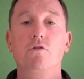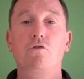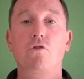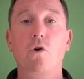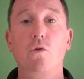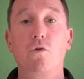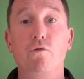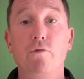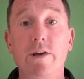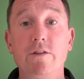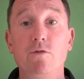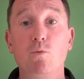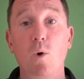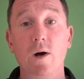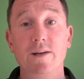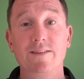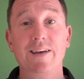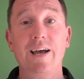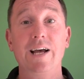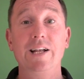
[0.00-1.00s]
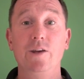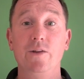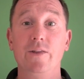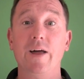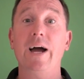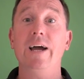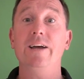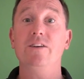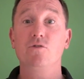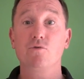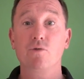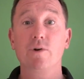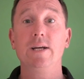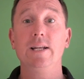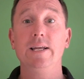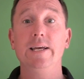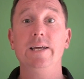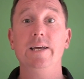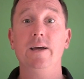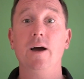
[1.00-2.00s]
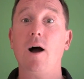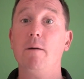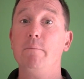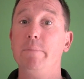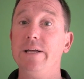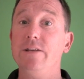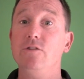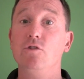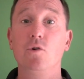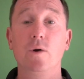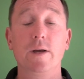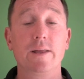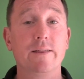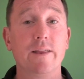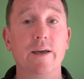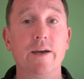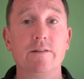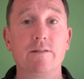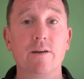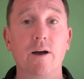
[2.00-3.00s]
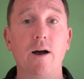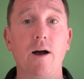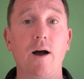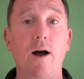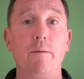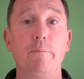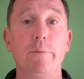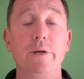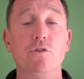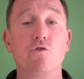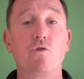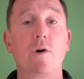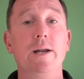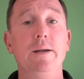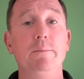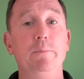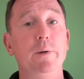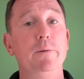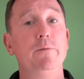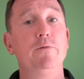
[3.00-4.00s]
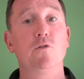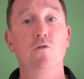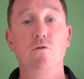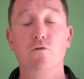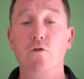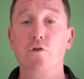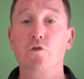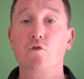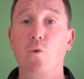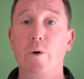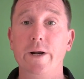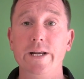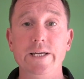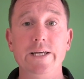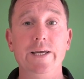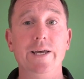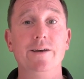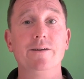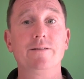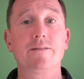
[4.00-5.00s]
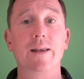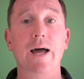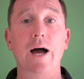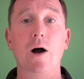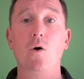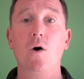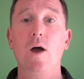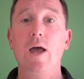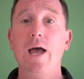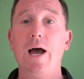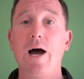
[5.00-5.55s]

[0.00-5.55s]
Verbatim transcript: So the reason why I tell you that is really I've been doing this, I've been training people for 20 years now.